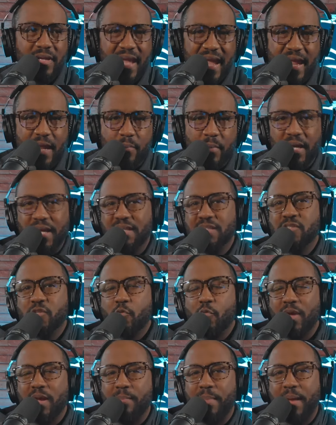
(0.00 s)
game
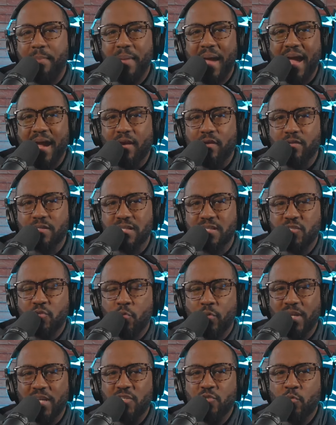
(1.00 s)
against the Green Bay Packers in
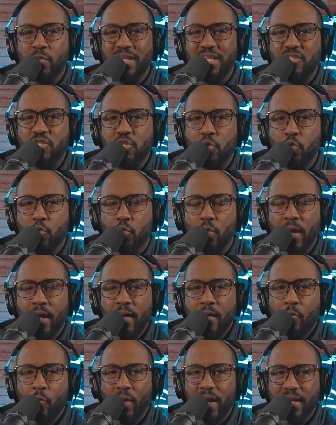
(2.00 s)
2022
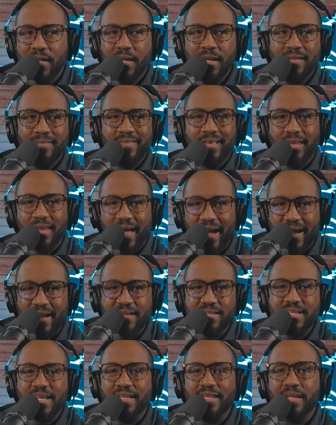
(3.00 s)
when the
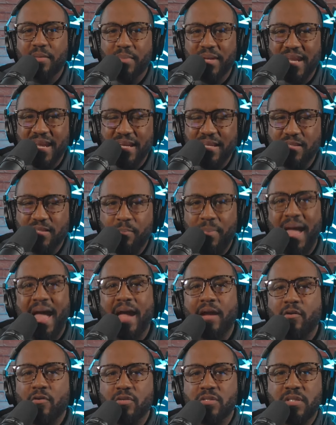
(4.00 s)
Lions eliminated the
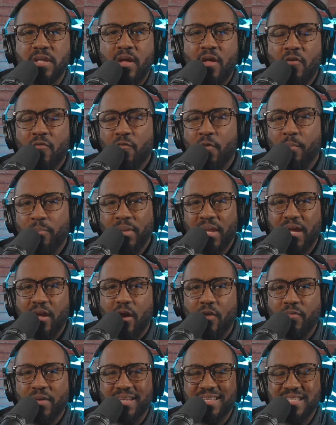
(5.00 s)
Packers from
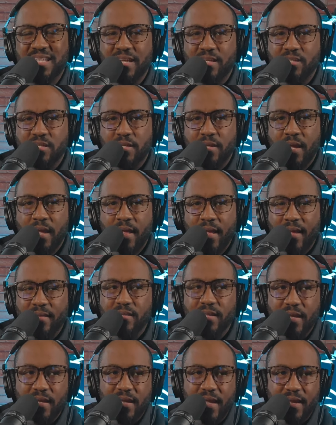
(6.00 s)
playoff contention.
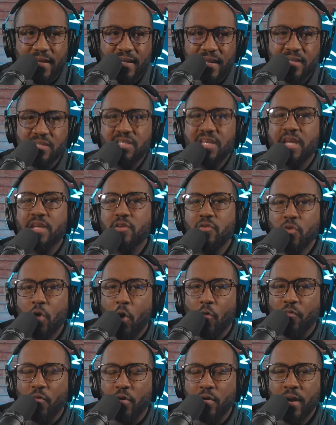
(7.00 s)
And then it
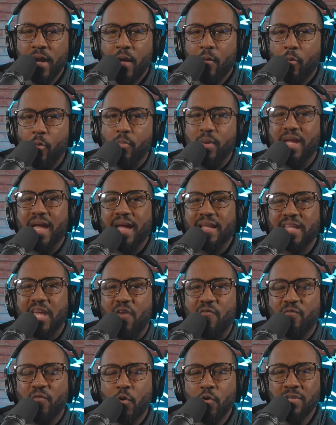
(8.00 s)
continued over when we
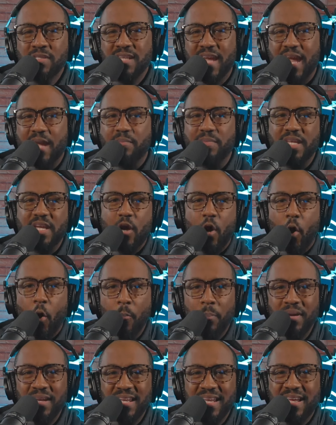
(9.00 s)
got that first game, the
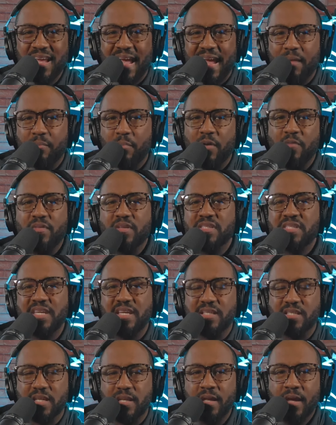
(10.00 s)
opening game of the
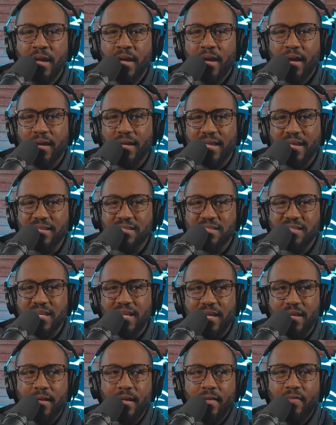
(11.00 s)
season against
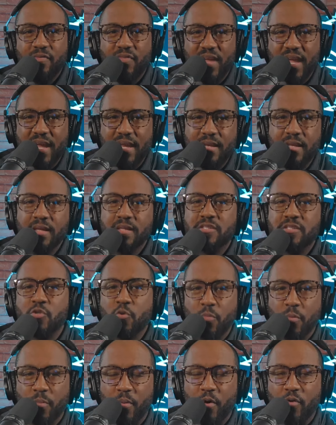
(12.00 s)
the then
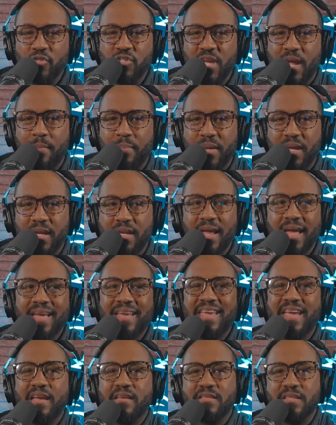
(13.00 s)
Super Bowl champion
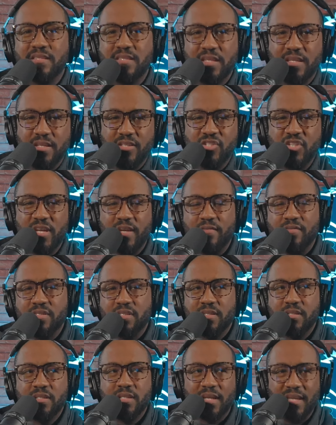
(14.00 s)
Kansas City
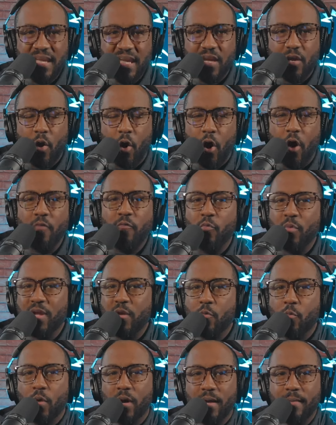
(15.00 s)
Chiefs to kick off
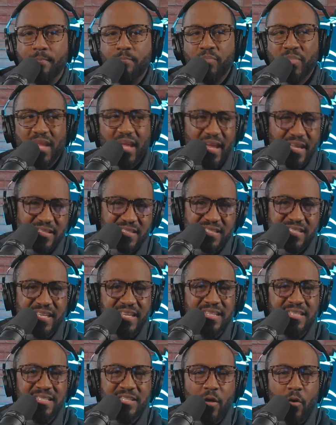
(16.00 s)
week one. And
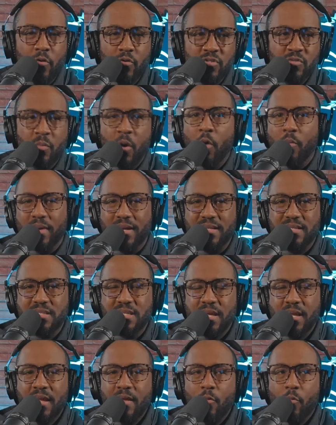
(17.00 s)
since those
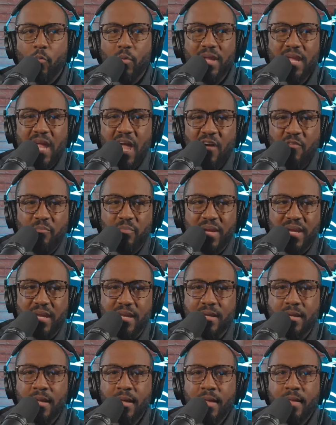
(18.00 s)
moments, we have
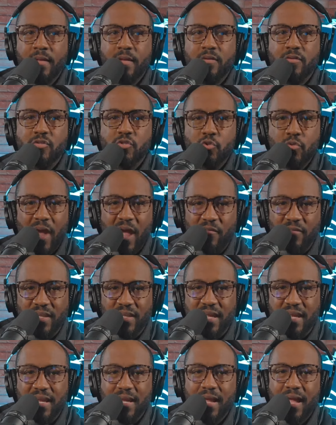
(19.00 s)
been
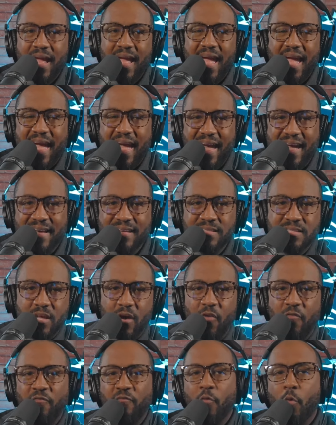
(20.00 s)
traveling
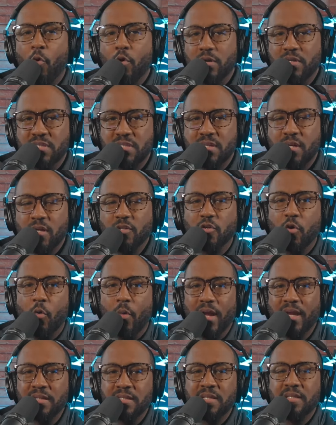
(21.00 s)
as a force
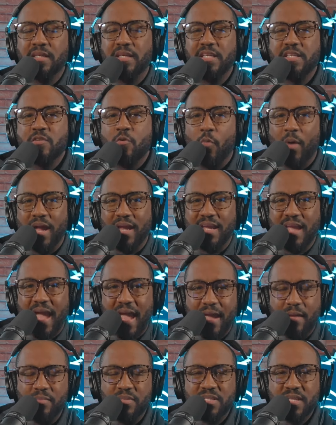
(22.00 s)
going to these away
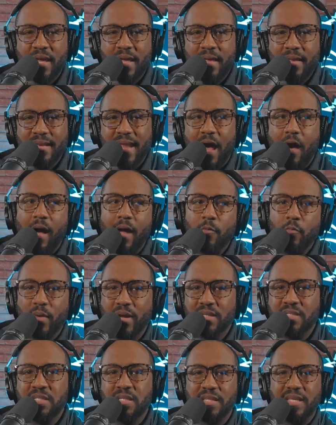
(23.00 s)
games. Now, I
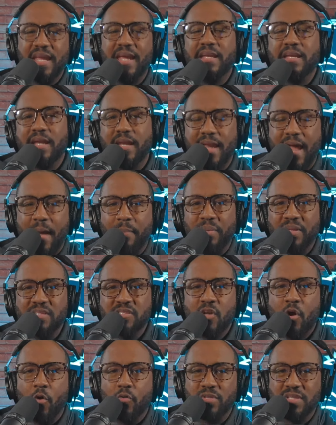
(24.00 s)
went to the
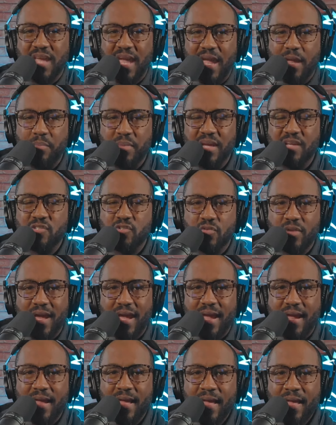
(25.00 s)
Indianapolis Colts game
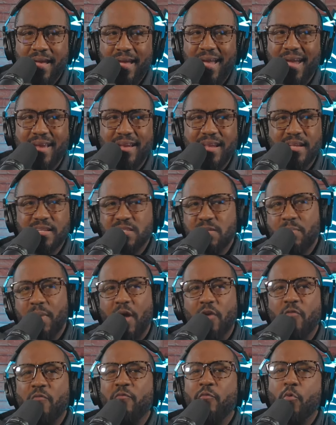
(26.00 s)
yesterday, and it's
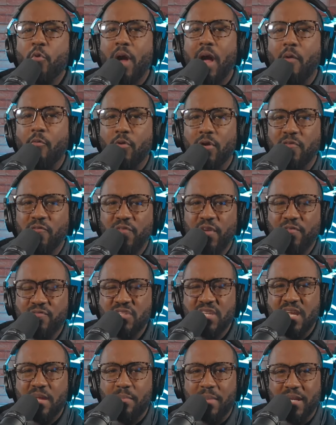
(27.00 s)
about a four hour and
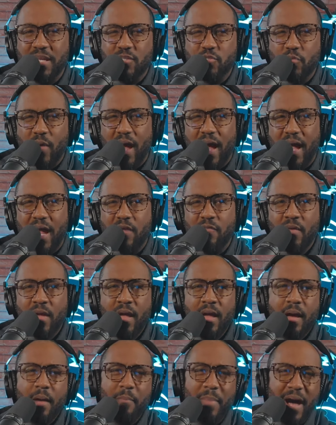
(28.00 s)
15 minute drive,
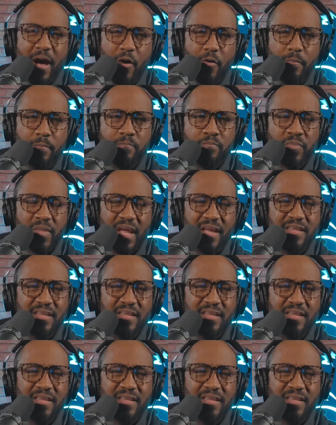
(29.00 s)
about